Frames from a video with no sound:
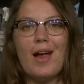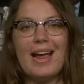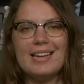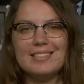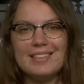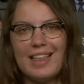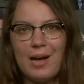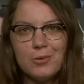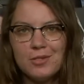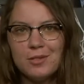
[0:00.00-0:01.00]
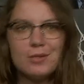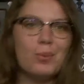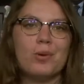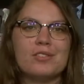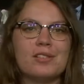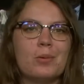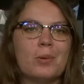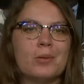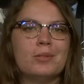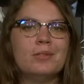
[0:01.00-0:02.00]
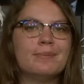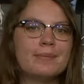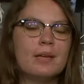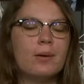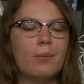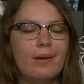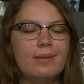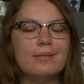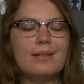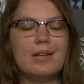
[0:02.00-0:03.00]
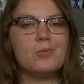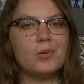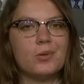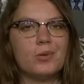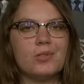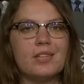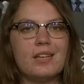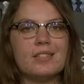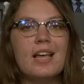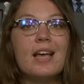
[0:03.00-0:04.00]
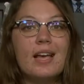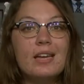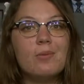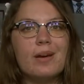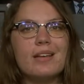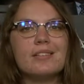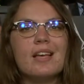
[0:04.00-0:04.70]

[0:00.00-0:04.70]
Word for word: 8,000 sports in the world? Well, that's what Google says. Anyways,